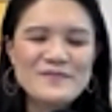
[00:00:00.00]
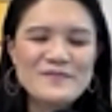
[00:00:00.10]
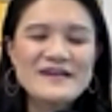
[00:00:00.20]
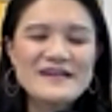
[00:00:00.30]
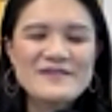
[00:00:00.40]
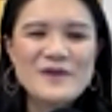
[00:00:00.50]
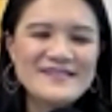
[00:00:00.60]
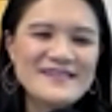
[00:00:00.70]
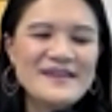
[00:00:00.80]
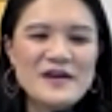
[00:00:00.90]
But
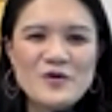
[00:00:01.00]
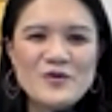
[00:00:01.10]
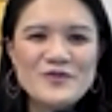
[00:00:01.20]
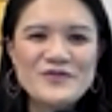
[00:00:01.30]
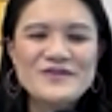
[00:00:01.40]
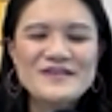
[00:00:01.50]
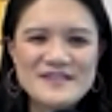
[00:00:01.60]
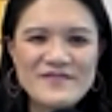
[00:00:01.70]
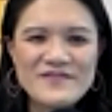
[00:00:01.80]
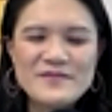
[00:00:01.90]
as they get older, it's
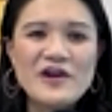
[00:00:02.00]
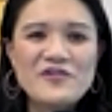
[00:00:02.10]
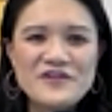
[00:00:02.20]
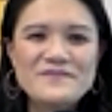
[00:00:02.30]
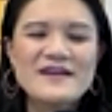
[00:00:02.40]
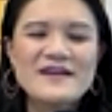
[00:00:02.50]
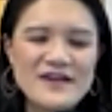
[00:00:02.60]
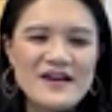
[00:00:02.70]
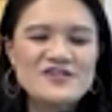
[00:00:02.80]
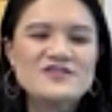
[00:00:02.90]
definitely a priority of mine
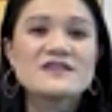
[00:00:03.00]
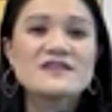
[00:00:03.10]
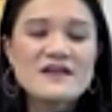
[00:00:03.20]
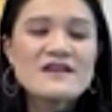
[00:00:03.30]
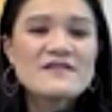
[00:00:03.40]
to actually